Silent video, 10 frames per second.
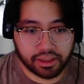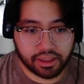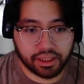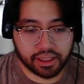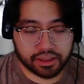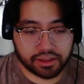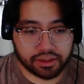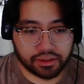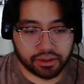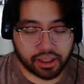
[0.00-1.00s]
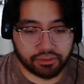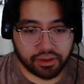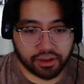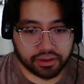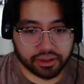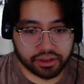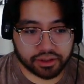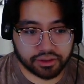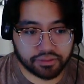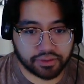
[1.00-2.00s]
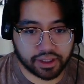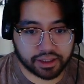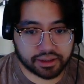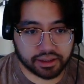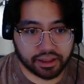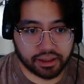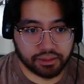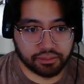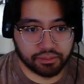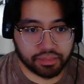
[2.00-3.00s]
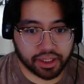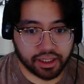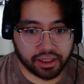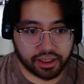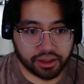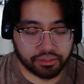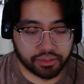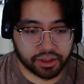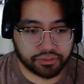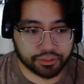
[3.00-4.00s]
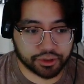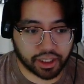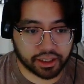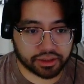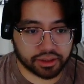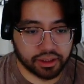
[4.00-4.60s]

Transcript: he gets to have the on deletion effect, play a Gallantmon from trash.